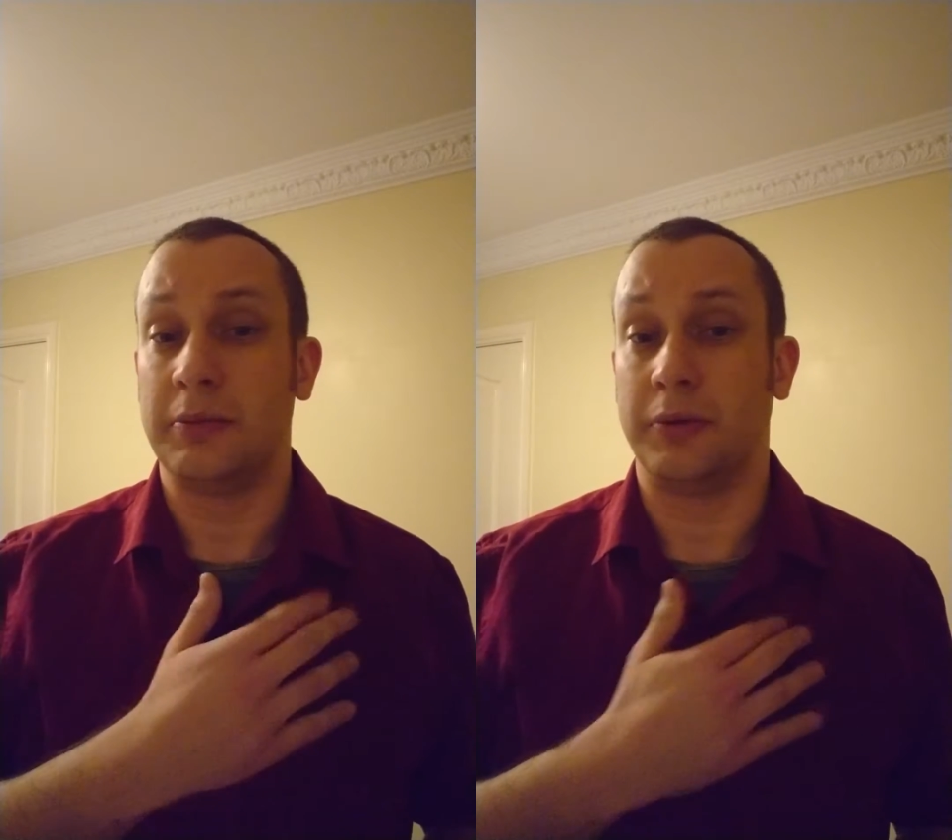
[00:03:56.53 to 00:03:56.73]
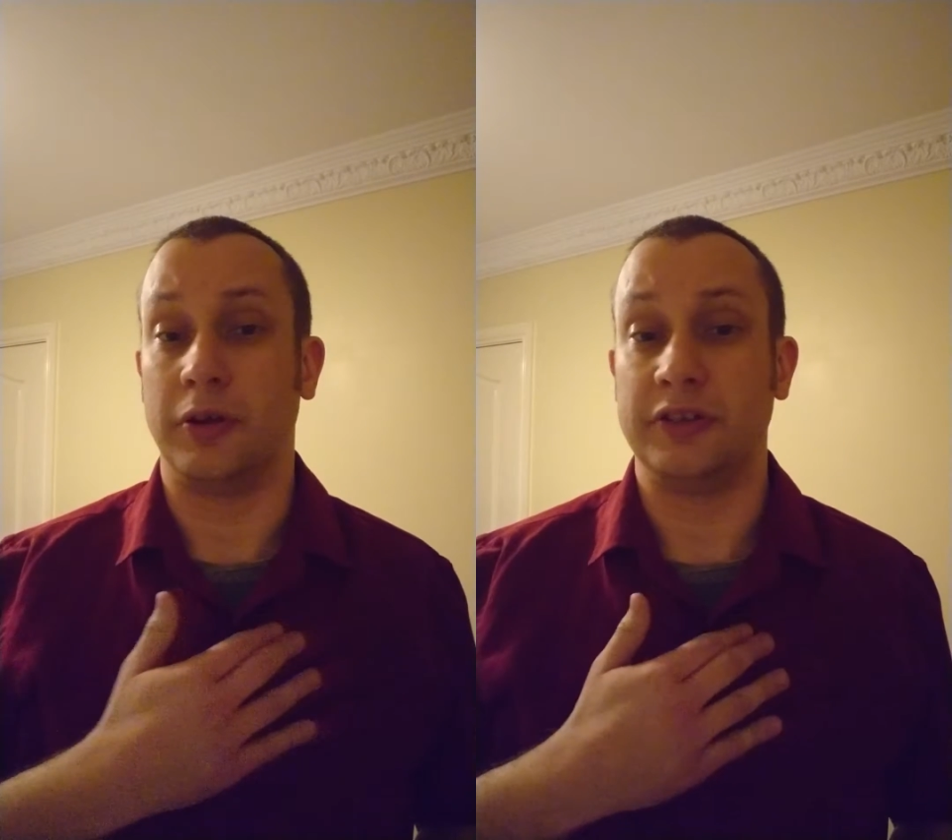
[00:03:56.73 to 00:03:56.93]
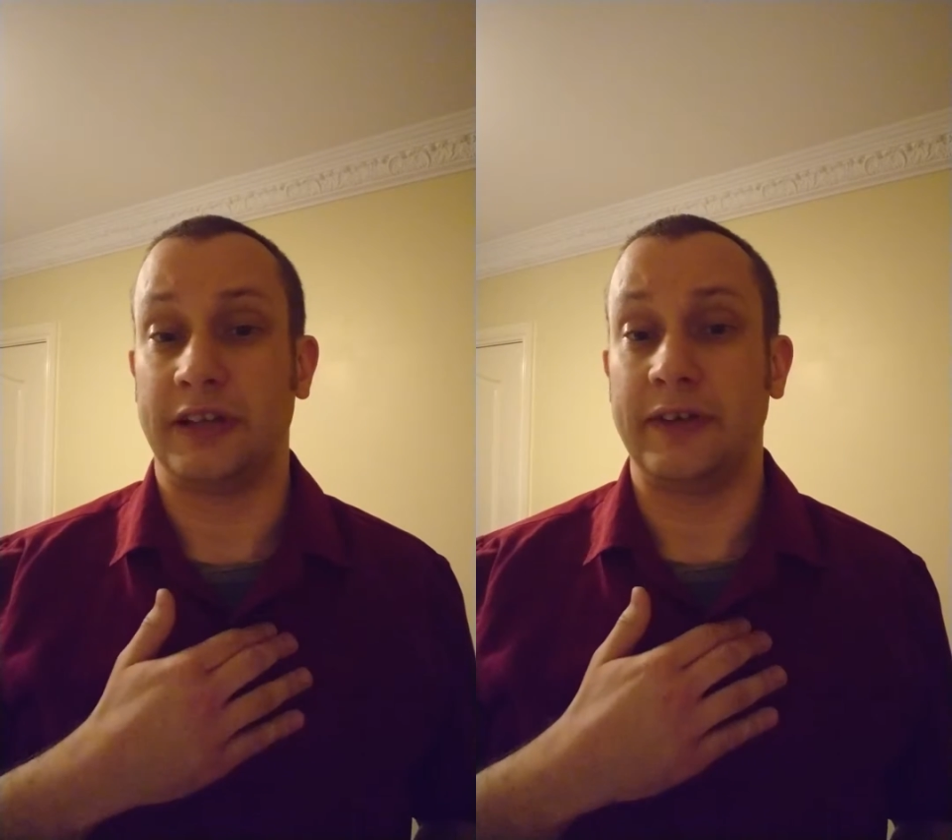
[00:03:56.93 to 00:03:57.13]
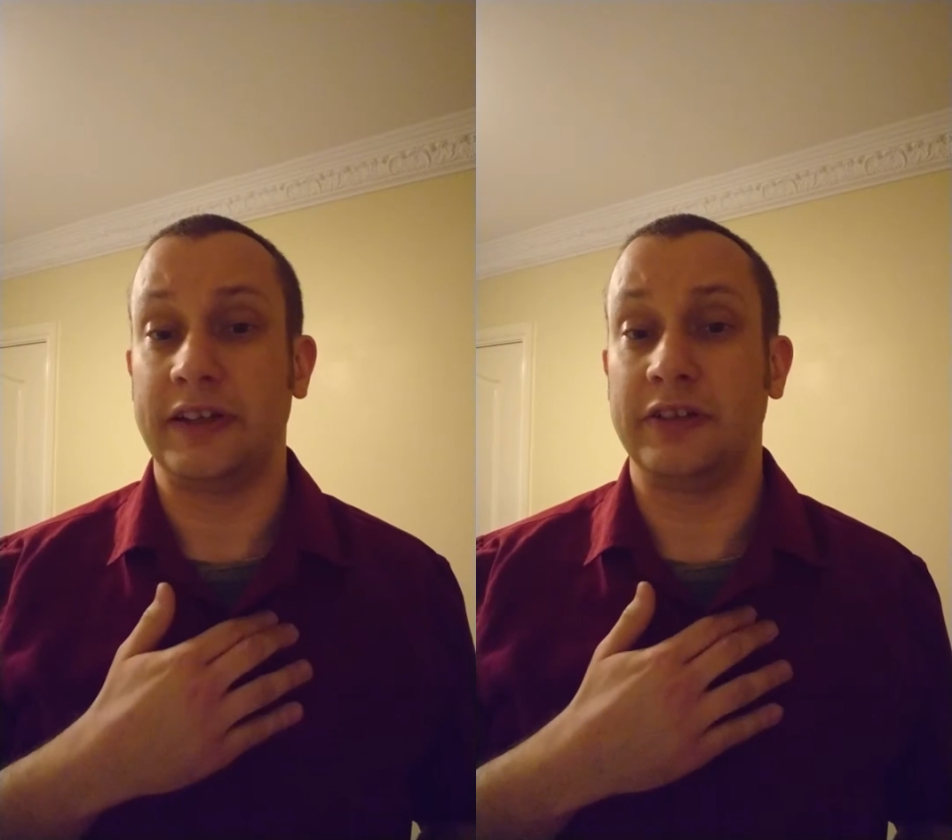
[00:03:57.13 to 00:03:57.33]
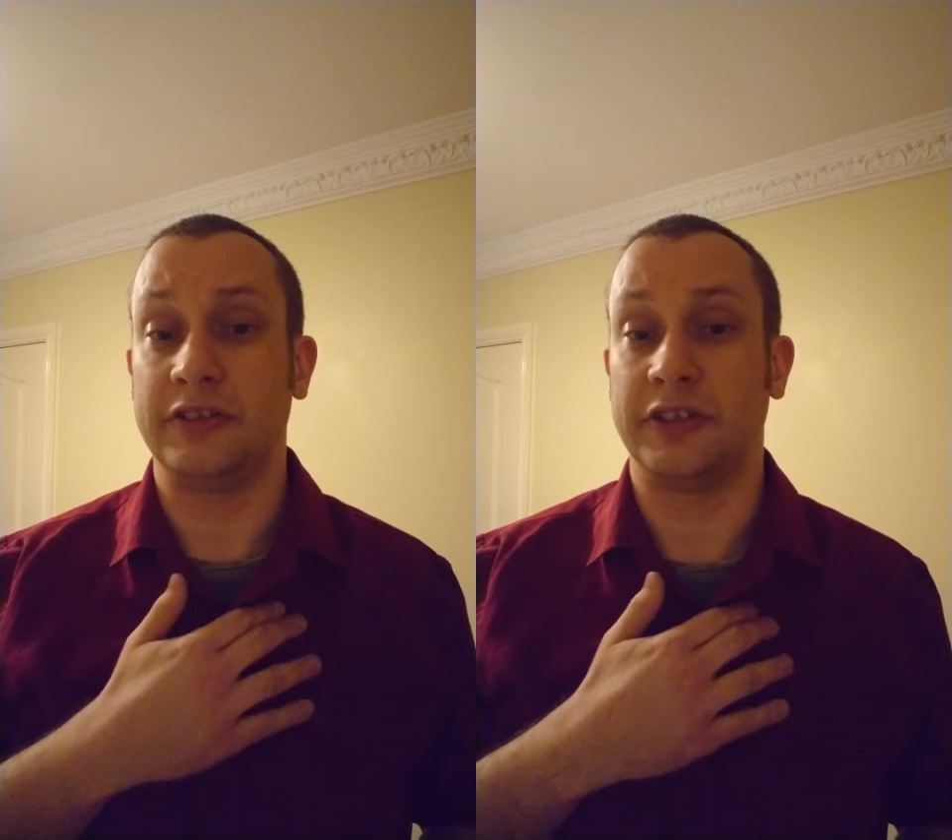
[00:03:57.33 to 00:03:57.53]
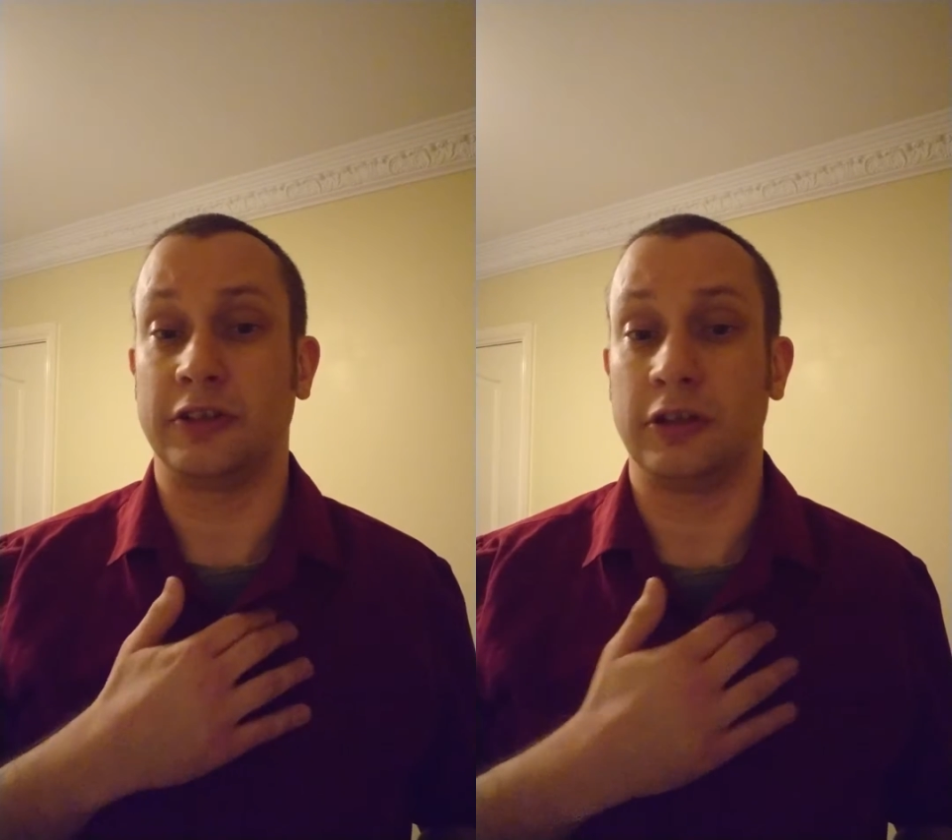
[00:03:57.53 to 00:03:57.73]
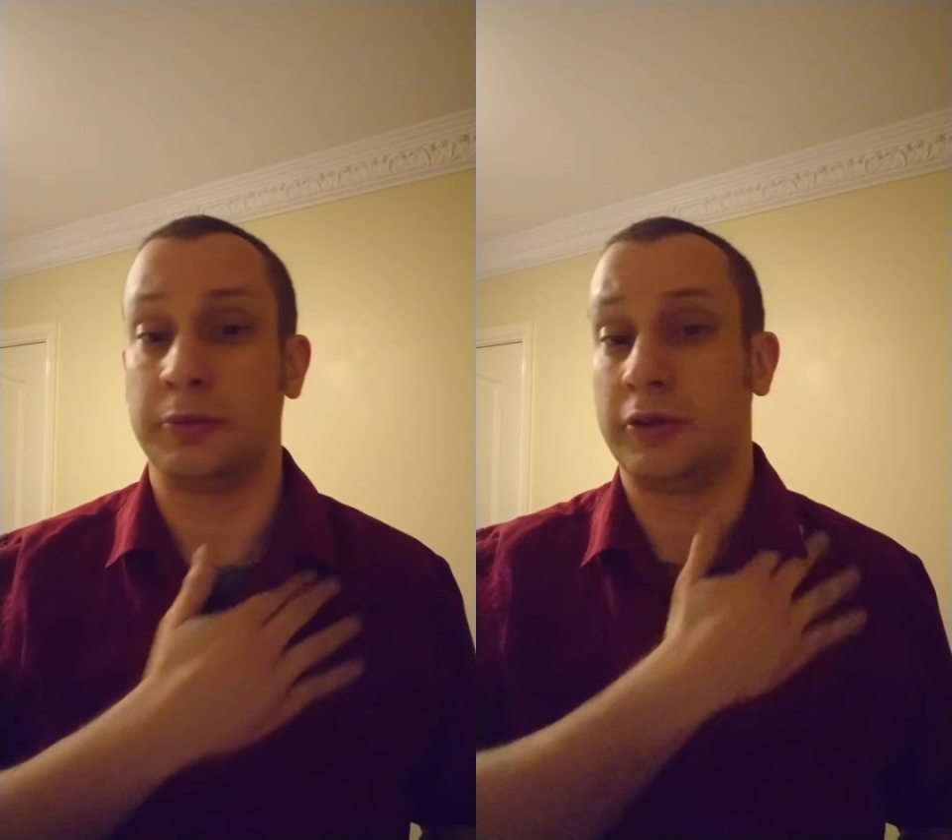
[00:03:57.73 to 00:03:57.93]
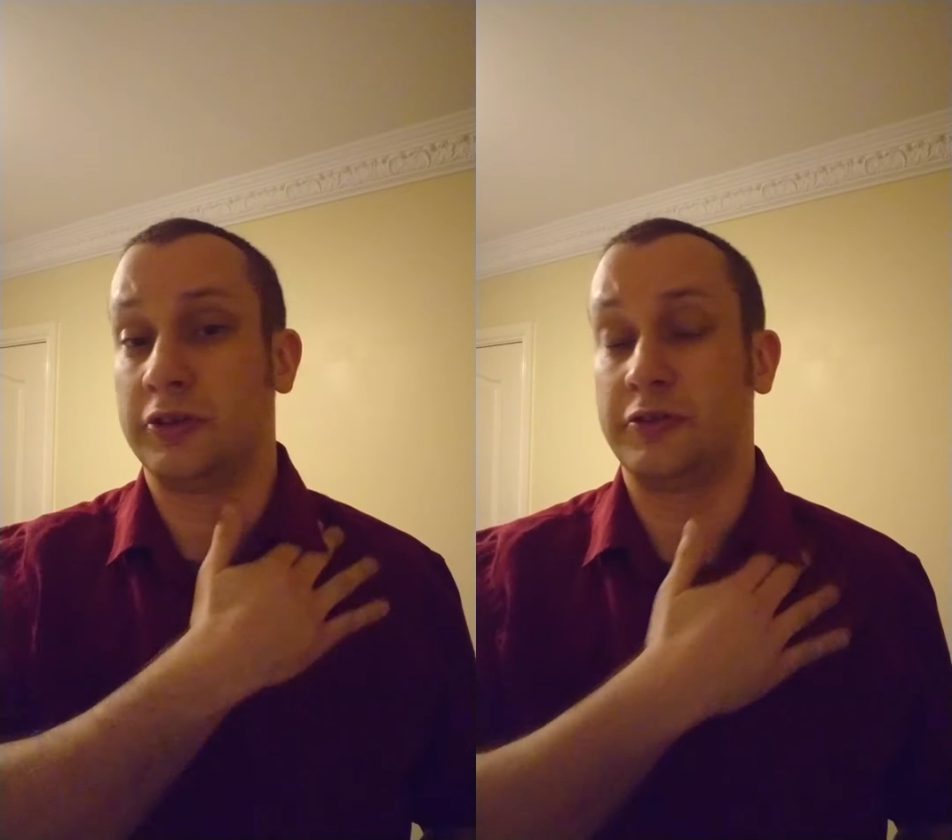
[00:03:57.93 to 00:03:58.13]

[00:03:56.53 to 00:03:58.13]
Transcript: but directly under the collarbone,